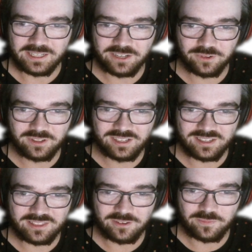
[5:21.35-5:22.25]
don't really
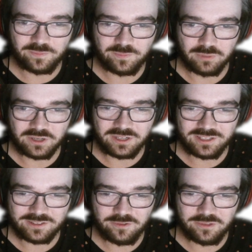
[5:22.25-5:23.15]
like the
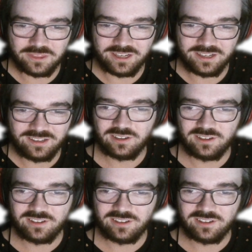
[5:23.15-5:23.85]
bodysuit thing.